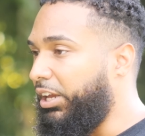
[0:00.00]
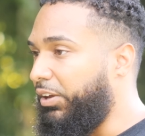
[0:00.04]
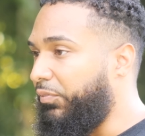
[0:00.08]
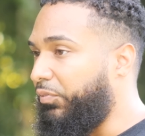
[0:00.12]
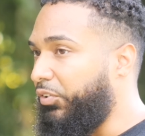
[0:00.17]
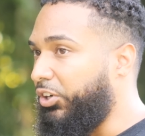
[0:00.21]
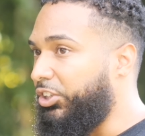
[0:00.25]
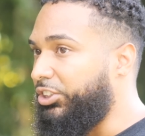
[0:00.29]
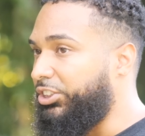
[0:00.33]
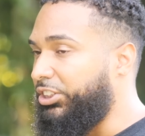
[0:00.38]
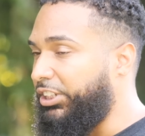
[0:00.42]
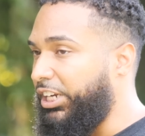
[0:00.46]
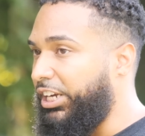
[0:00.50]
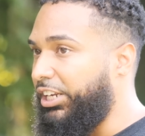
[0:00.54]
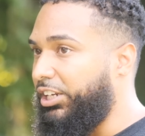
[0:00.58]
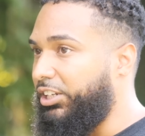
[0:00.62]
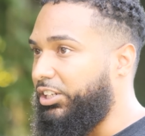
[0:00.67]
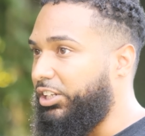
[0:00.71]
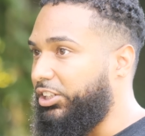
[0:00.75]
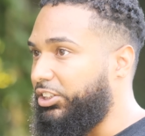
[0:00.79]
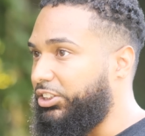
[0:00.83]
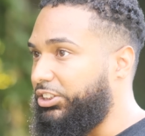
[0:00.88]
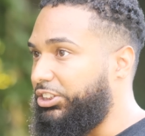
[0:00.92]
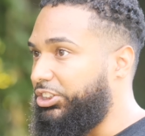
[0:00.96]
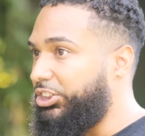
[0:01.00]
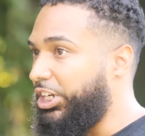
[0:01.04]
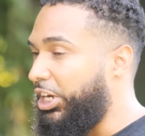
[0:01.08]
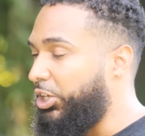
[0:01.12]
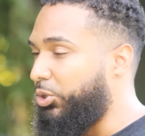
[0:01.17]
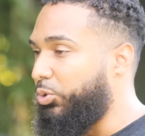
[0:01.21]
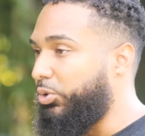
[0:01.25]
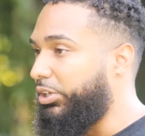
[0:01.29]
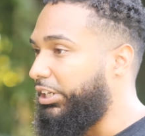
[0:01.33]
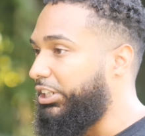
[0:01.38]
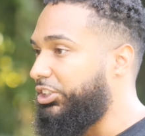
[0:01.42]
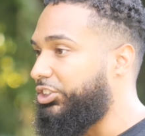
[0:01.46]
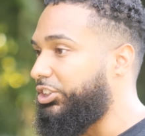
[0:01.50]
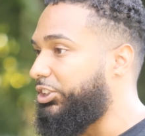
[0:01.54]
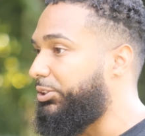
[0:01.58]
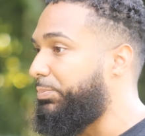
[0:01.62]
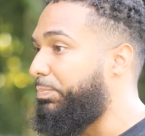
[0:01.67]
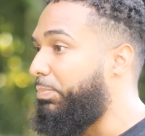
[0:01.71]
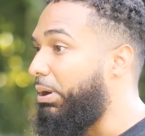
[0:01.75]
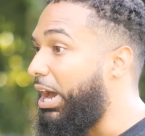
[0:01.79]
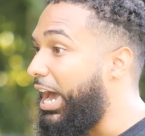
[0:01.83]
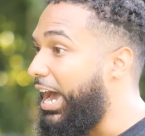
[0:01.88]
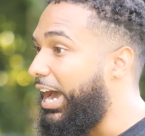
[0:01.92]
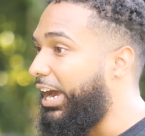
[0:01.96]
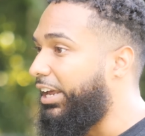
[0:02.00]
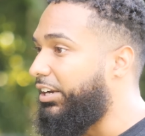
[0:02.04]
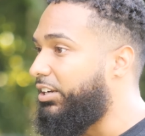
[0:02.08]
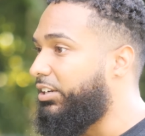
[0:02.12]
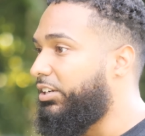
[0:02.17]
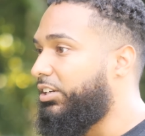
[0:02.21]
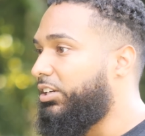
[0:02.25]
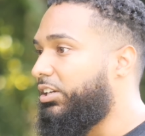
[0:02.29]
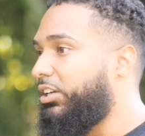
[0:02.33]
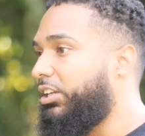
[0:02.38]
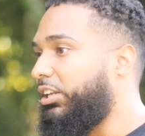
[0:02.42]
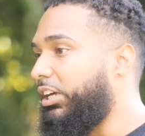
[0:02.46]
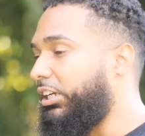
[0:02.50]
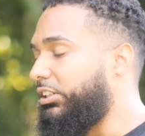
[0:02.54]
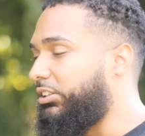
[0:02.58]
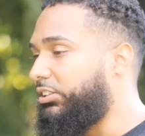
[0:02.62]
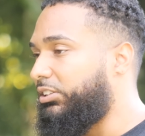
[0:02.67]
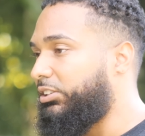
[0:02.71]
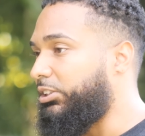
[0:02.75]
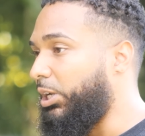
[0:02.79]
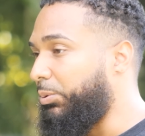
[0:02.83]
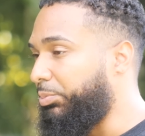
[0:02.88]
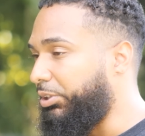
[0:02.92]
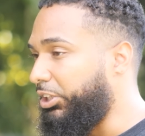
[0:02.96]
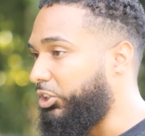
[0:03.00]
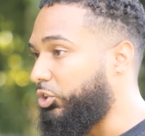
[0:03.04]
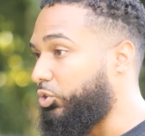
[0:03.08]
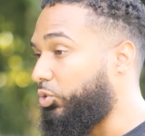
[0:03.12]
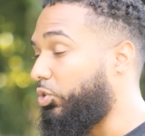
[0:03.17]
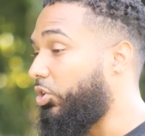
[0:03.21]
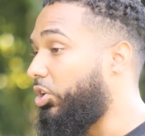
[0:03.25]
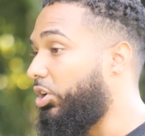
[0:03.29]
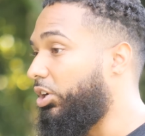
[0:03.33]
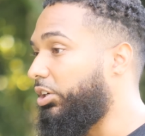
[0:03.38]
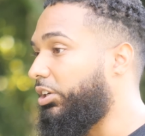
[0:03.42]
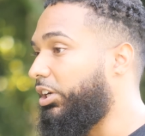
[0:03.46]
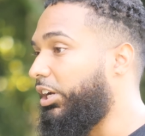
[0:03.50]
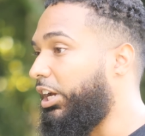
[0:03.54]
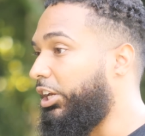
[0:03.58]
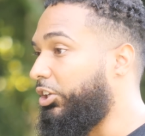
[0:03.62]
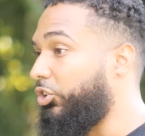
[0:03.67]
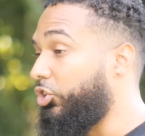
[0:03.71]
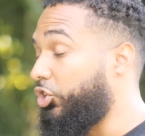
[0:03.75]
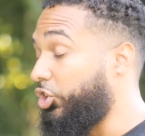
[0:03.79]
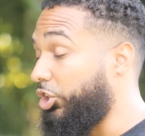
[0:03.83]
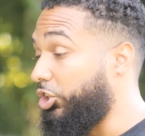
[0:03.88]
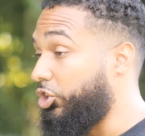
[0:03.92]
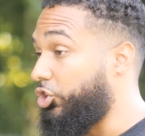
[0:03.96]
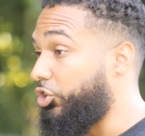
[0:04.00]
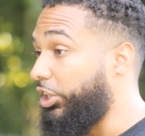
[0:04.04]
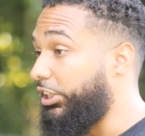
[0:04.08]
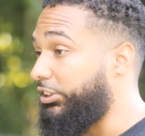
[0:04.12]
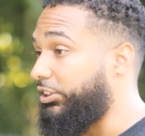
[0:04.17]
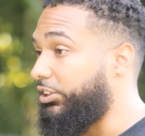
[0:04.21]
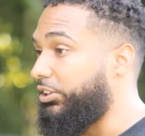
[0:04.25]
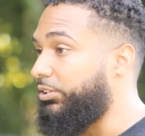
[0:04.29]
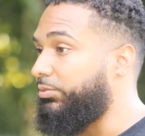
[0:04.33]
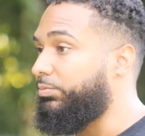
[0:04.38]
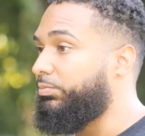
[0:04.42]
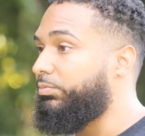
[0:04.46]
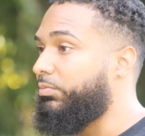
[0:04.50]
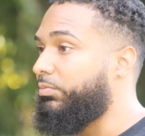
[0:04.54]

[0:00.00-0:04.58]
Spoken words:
if your skin looks genuinely just bad, something's wrong and you should address it.